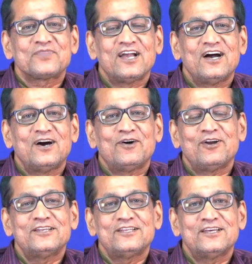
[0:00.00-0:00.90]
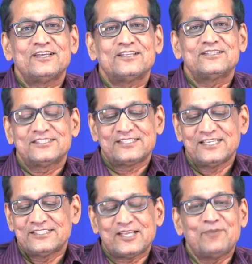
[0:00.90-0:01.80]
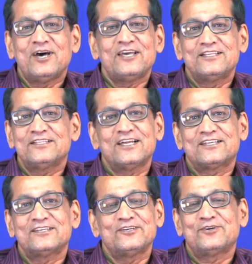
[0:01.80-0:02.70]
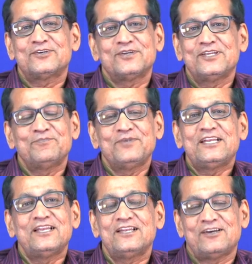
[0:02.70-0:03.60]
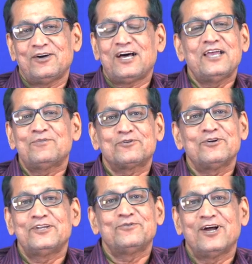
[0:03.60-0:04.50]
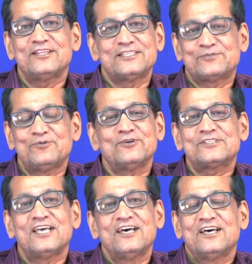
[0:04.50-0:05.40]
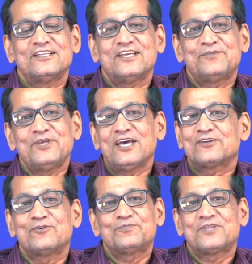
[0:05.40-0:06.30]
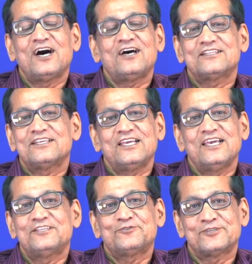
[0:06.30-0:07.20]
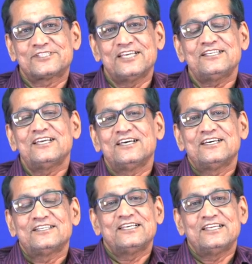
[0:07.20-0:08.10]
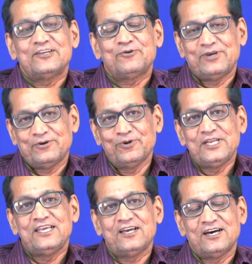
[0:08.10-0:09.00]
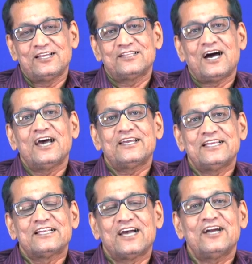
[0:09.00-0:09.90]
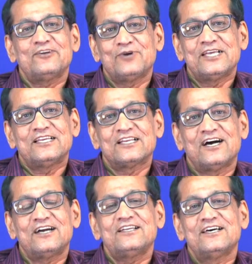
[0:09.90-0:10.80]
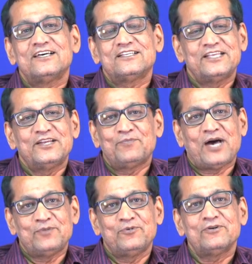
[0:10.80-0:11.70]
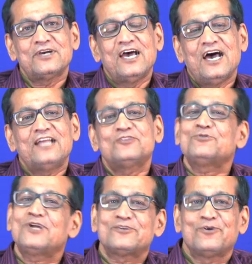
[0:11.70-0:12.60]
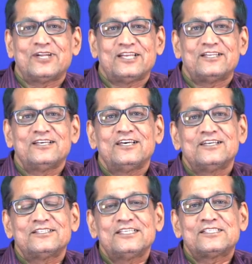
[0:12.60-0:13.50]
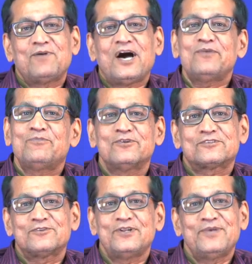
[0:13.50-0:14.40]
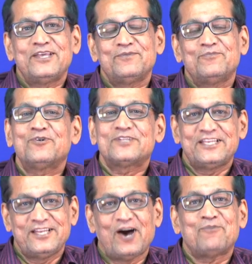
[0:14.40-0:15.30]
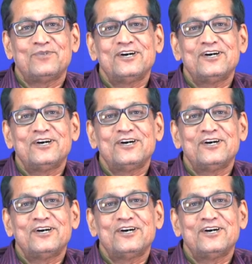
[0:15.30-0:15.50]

all this thing somewhere in that your in middle, I have told you all these books, that B. R. Gupta, then H. Hossain, then Oli the Ian Elgard, Y. Elgard, then my book, and Turan Gonan. These 5 books will be more than enough